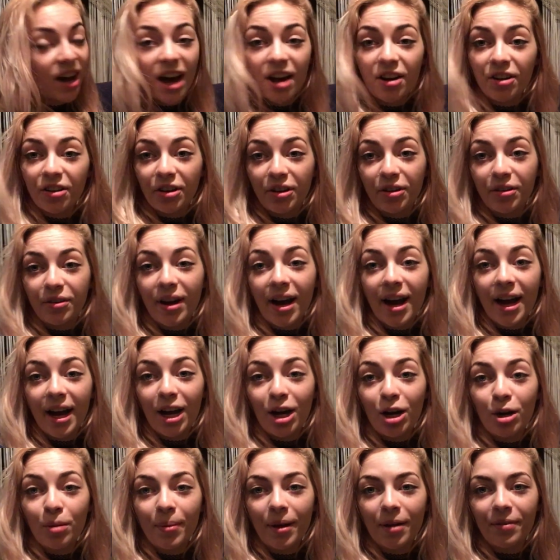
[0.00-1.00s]
I don't know. I
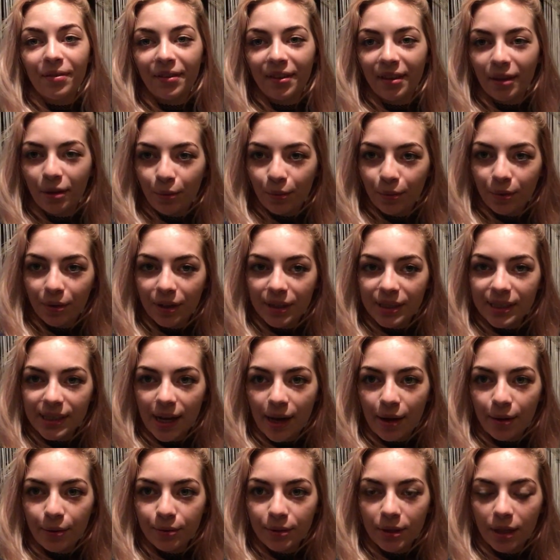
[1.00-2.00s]
hope everything works
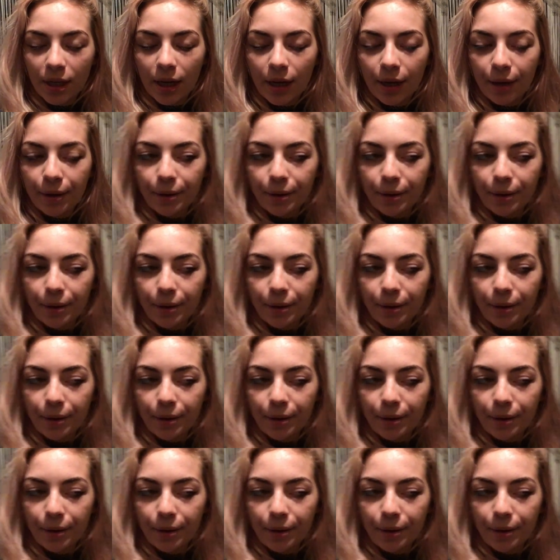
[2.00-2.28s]
out.